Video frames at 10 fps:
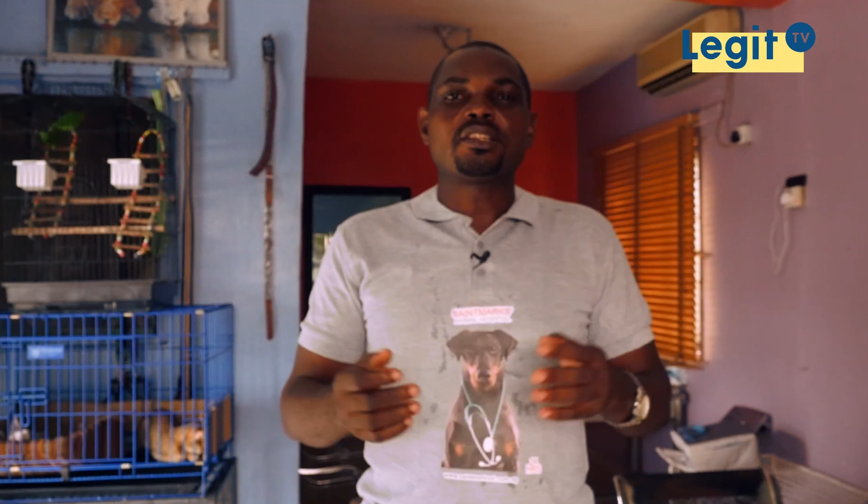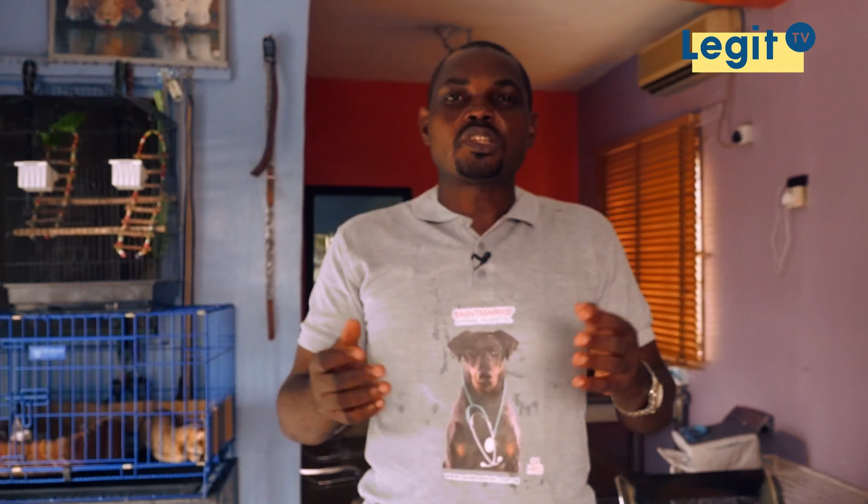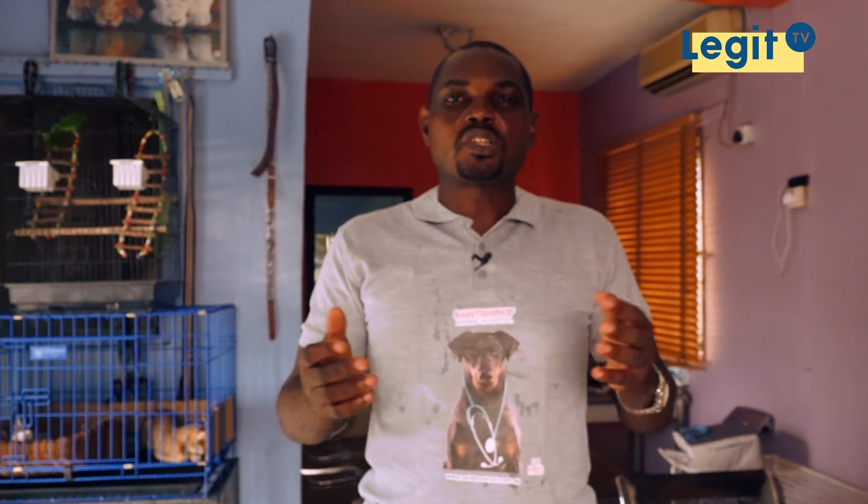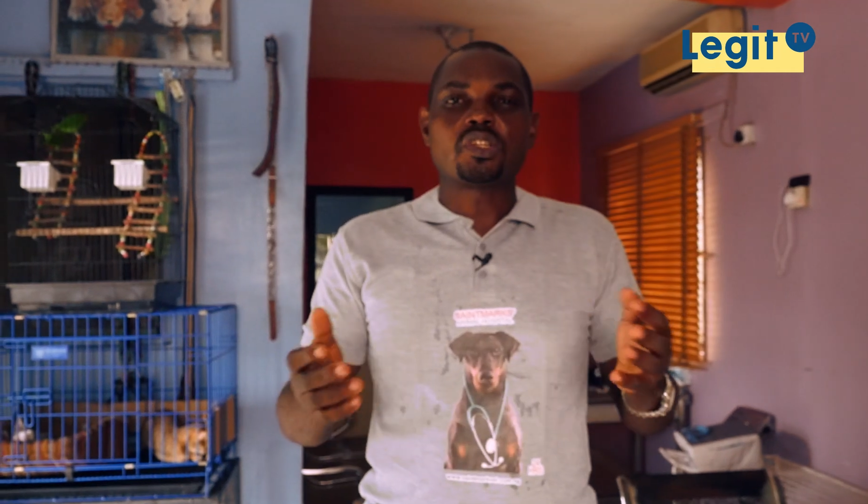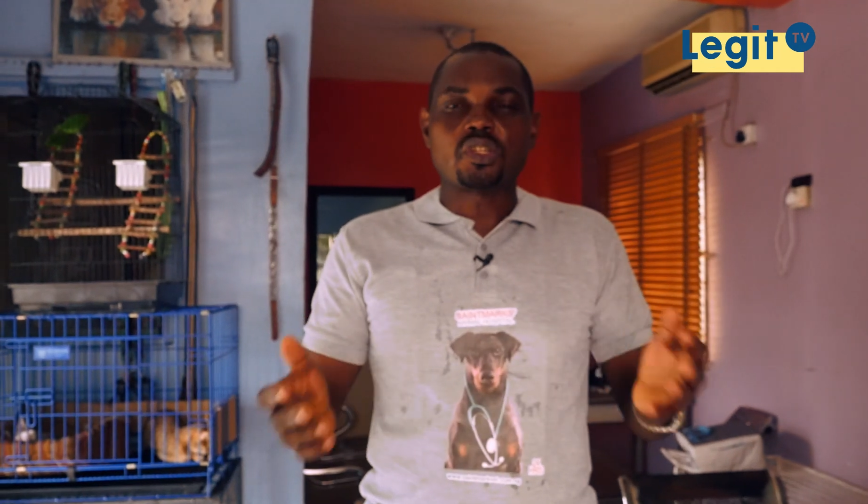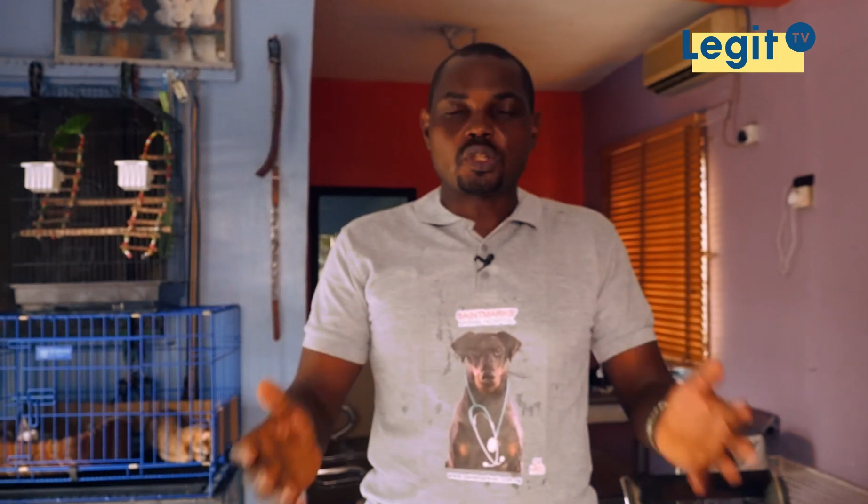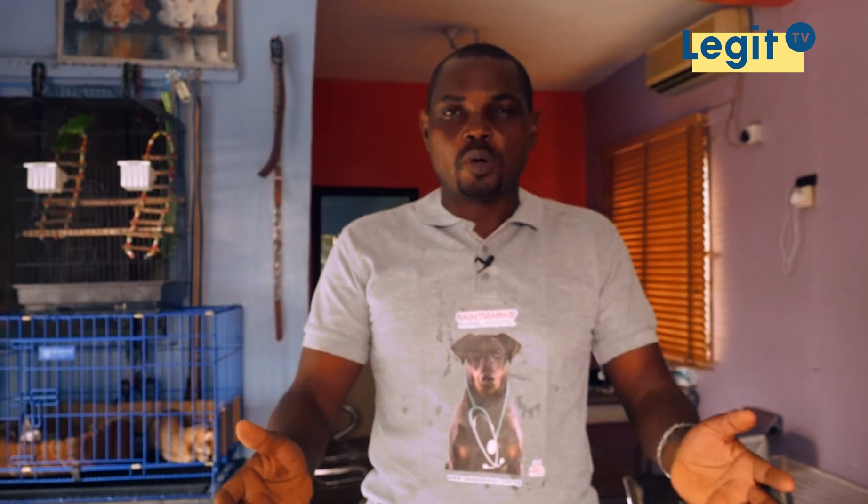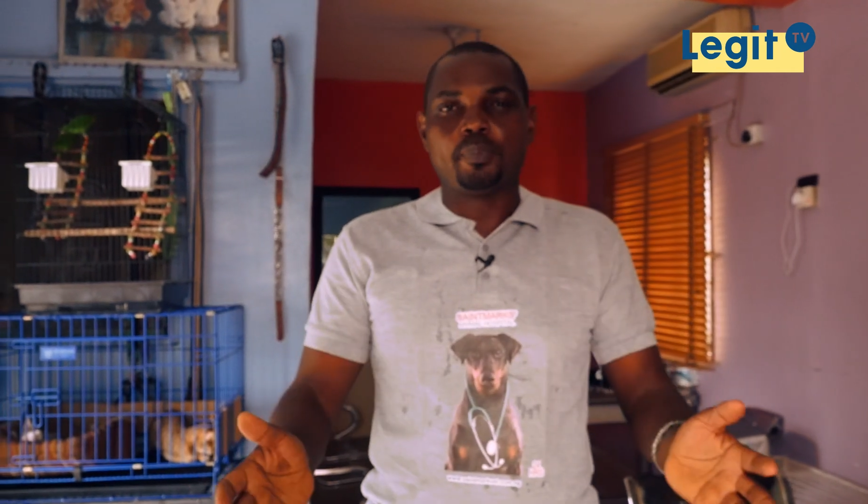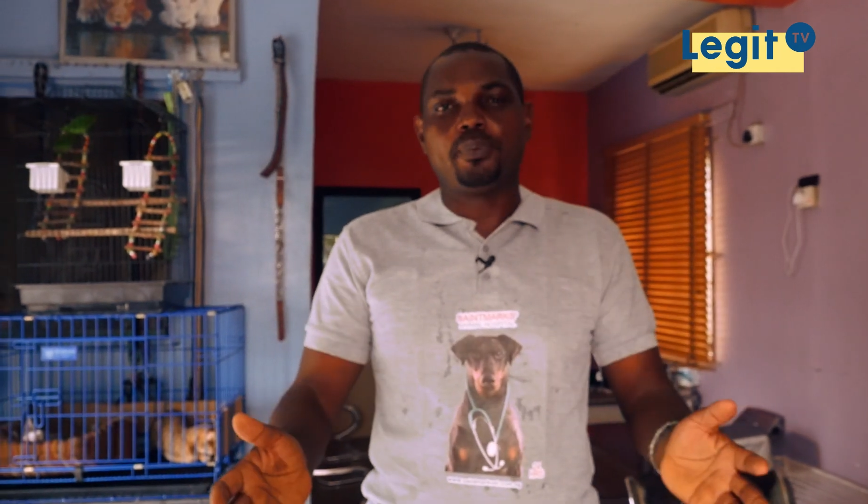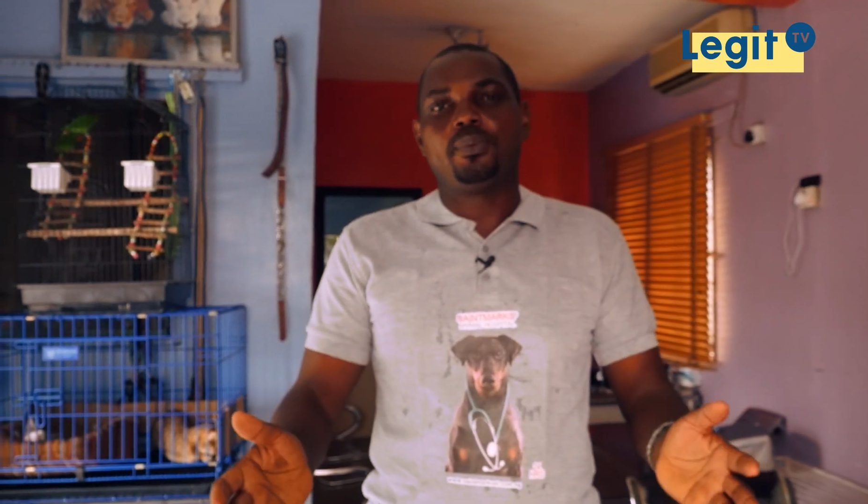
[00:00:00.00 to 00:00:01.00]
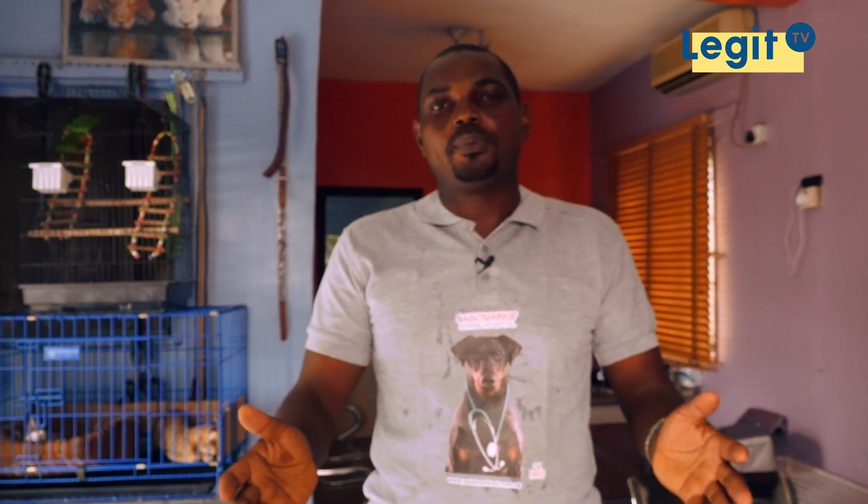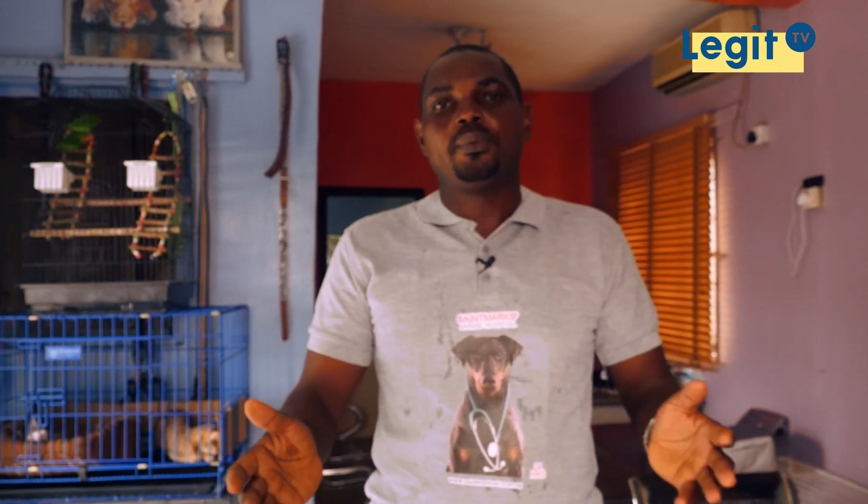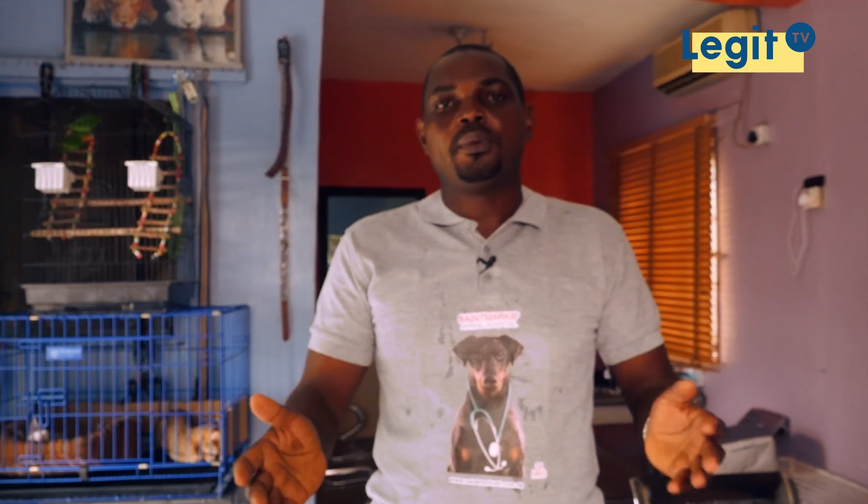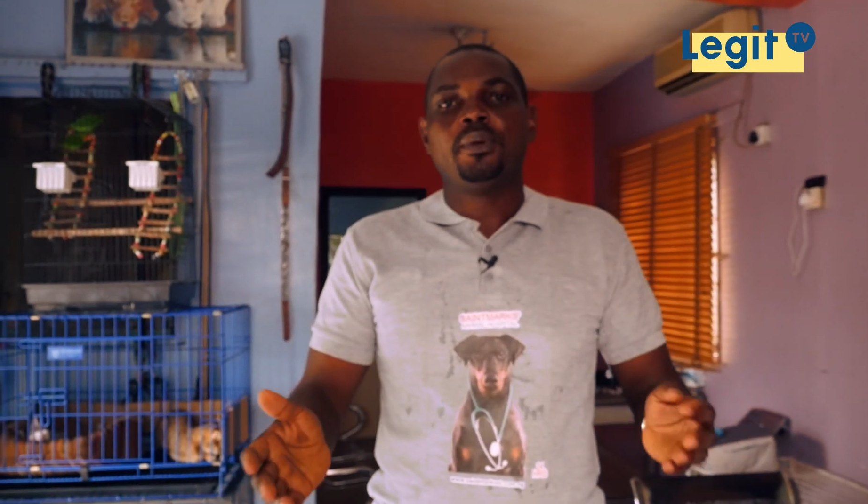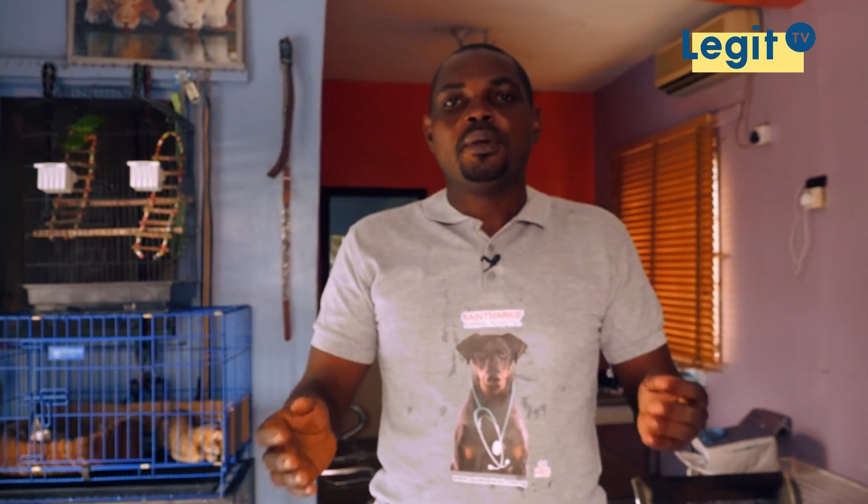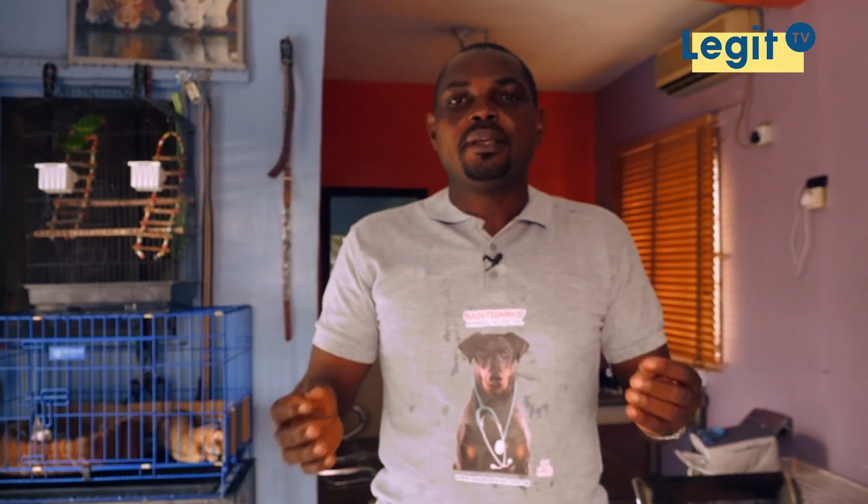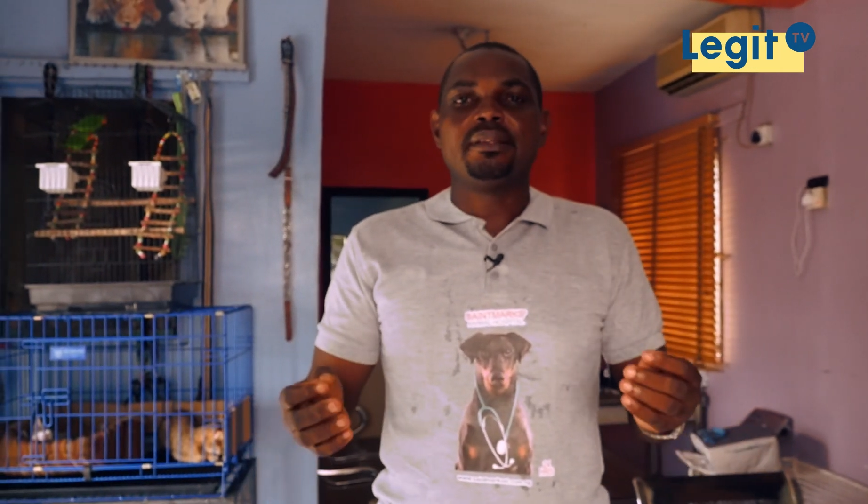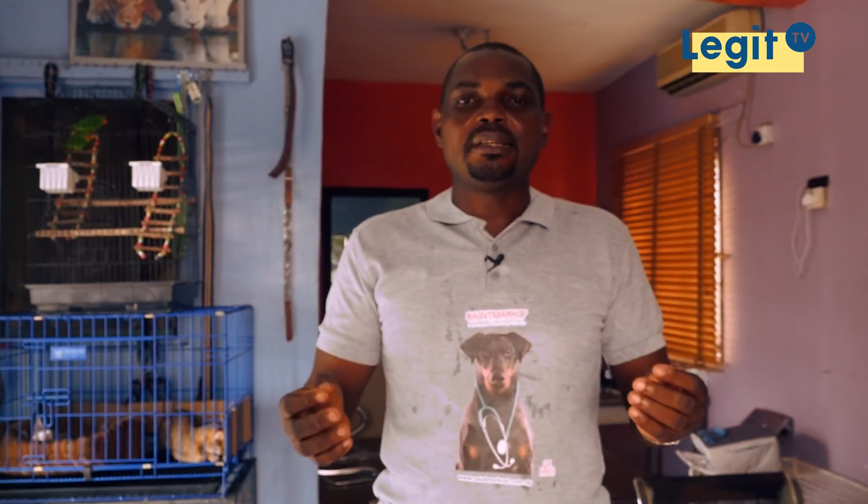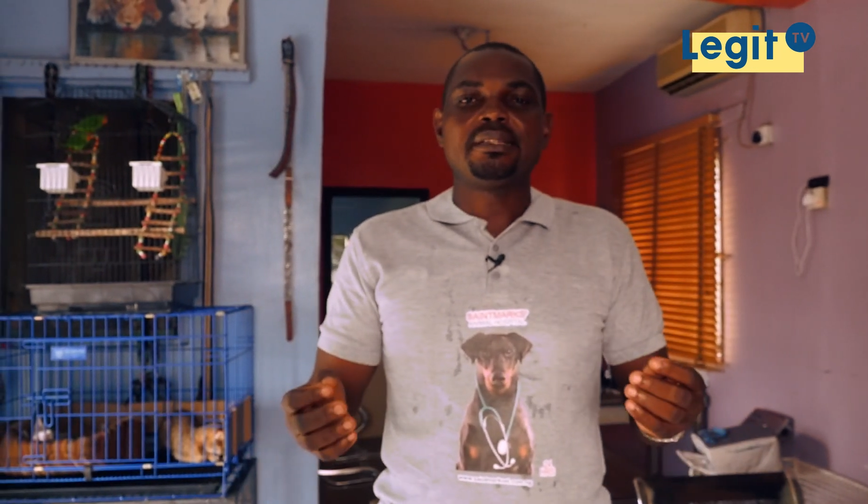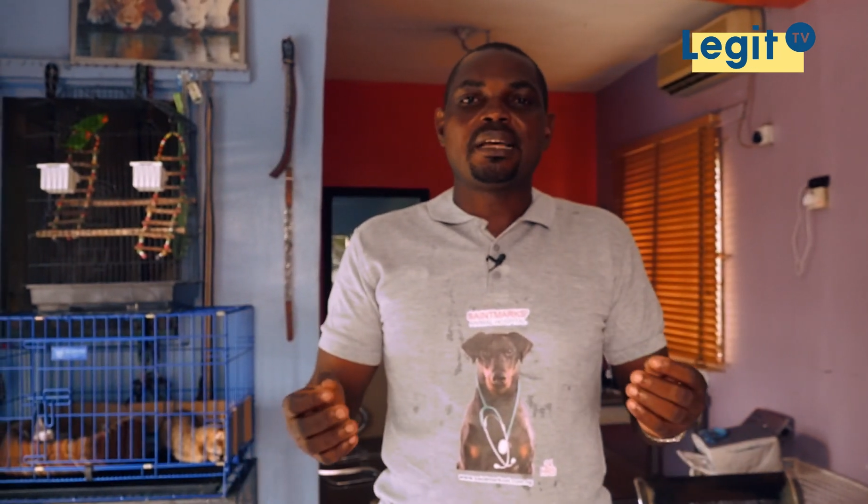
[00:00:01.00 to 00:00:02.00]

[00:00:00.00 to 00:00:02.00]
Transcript: stop this